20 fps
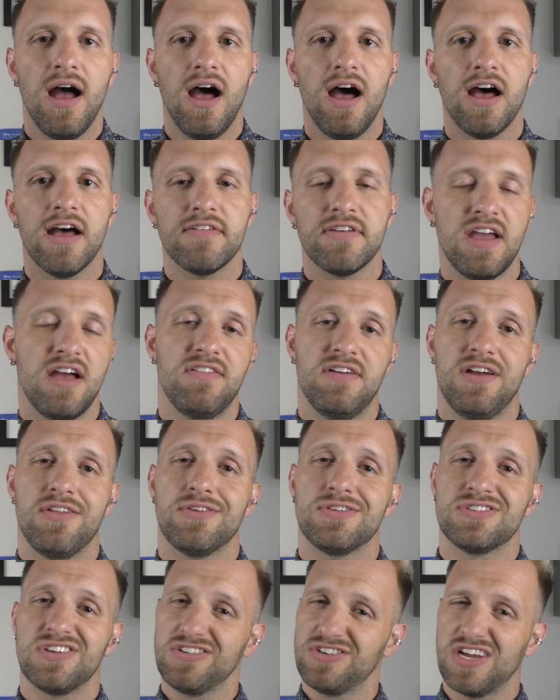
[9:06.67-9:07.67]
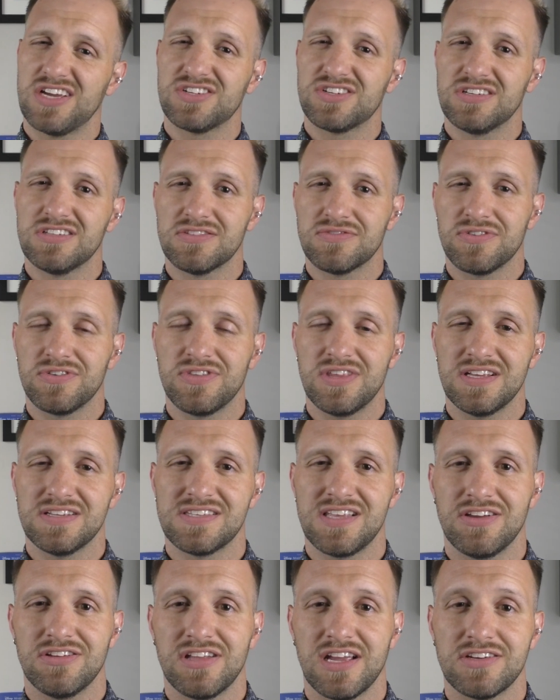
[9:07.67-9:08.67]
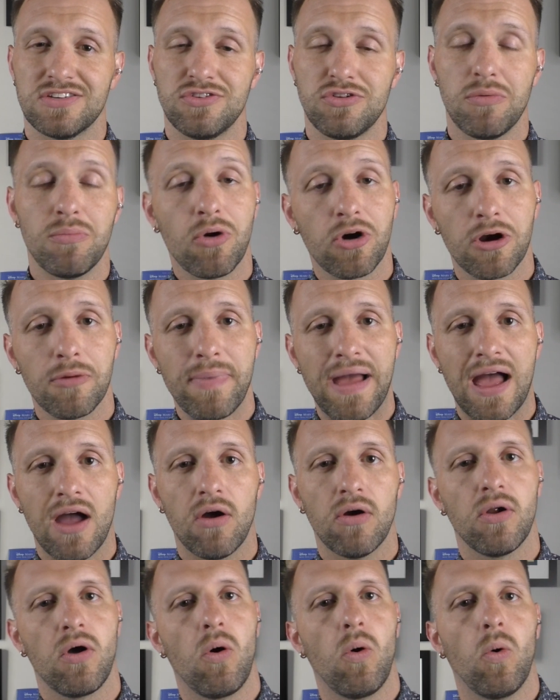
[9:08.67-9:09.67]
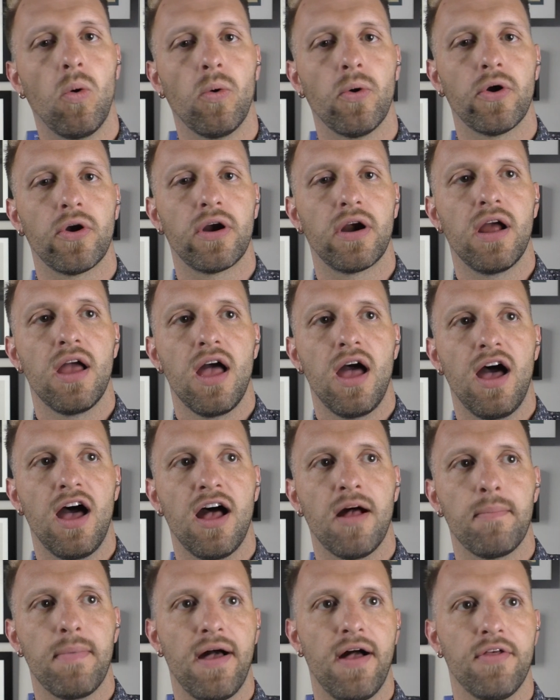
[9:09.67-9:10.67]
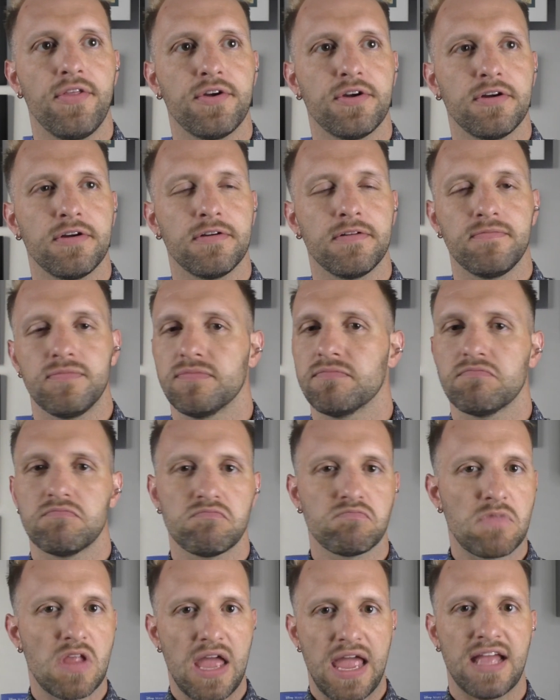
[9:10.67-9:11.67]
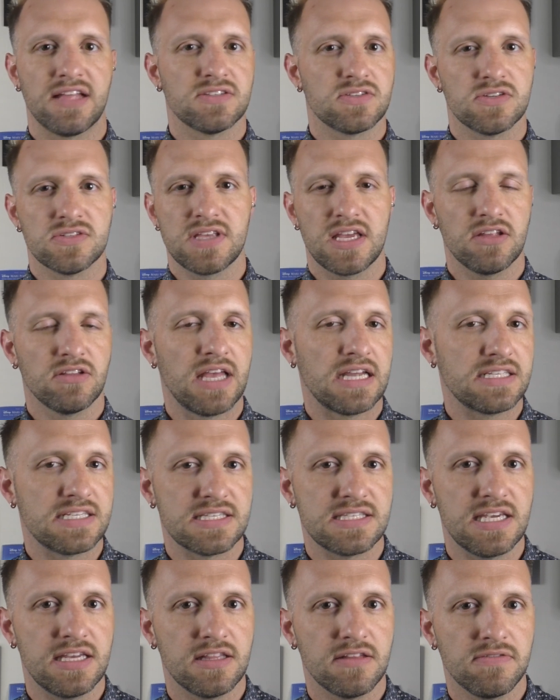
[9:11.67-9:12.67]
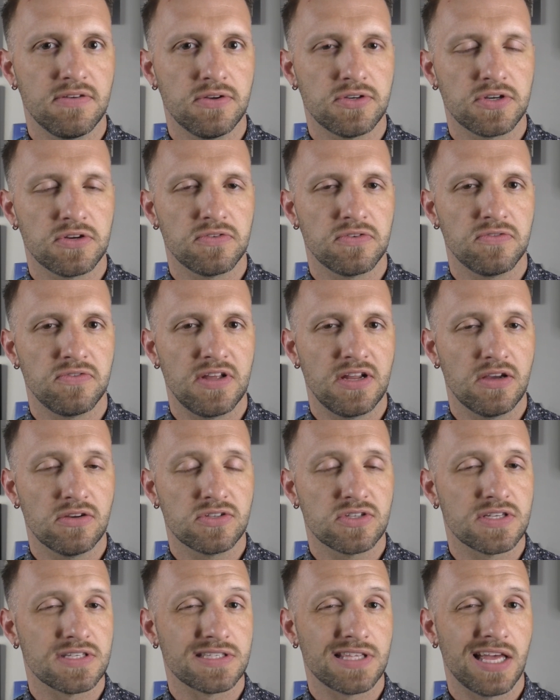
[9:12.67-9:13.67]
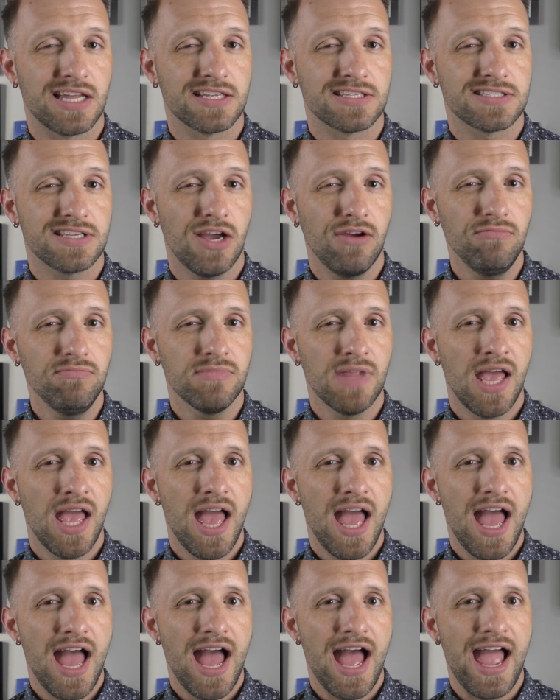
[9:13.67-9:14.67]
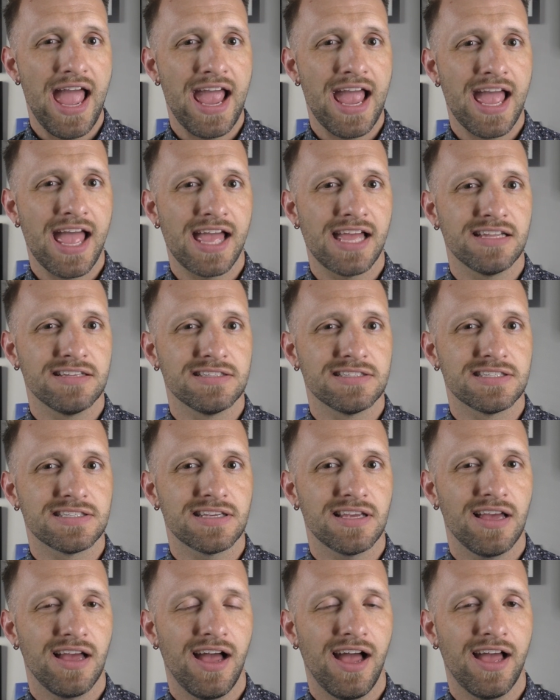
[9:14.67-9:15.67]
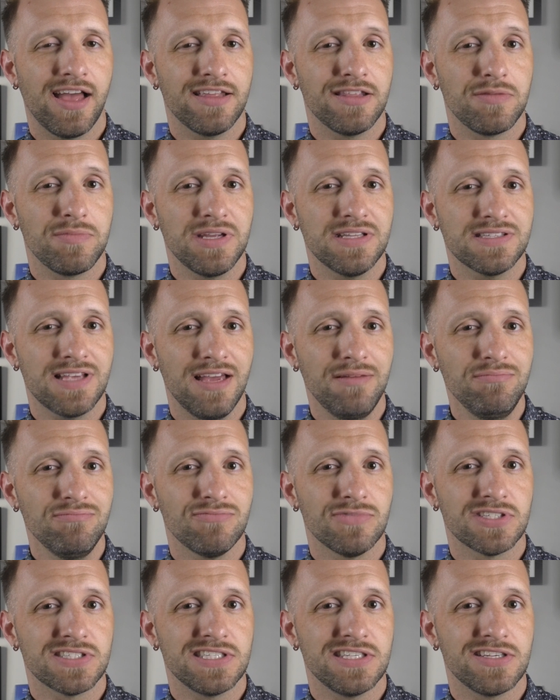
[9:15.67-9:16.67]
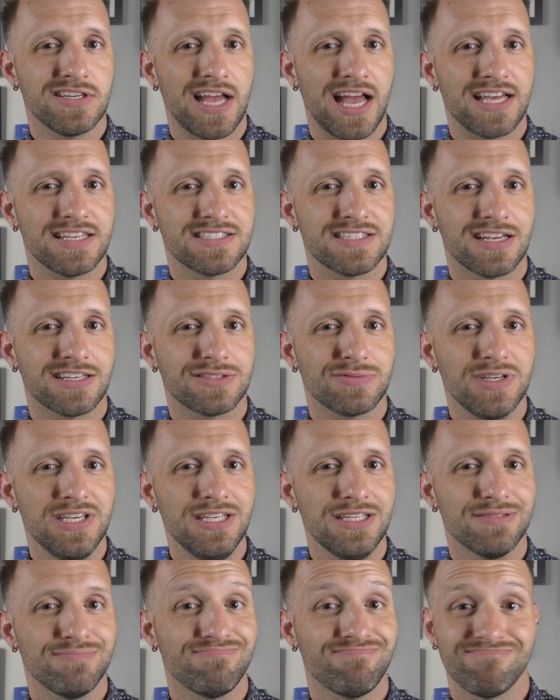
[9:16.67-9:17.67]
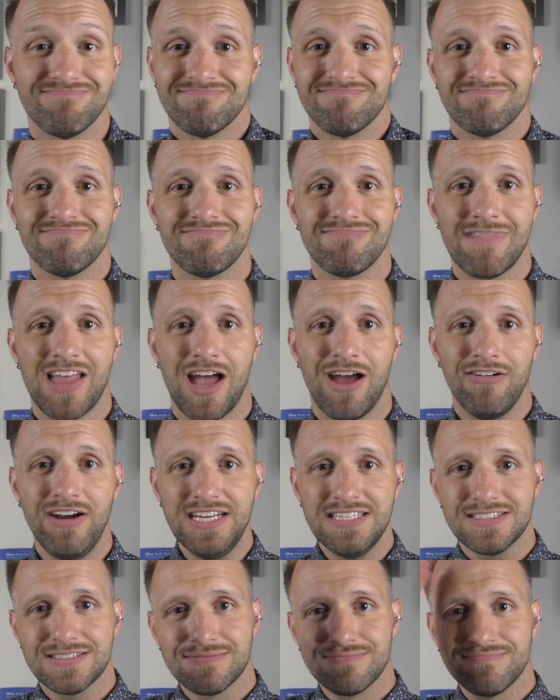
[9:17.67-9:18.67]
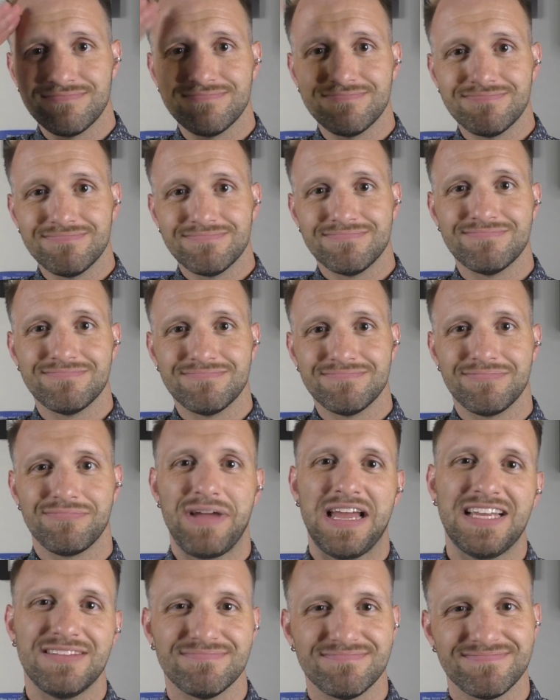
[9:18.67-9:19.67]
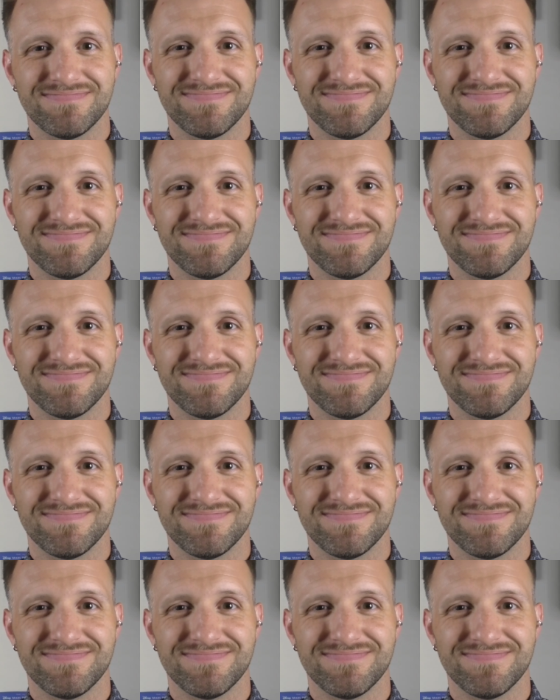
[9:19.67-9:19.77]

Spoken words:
If you have other suggestions for things that you'd like to know more about, or other answers that you'd like to see in the future for videos, just let us know. And in the meantime, we'll see you guys next week. All right, bye.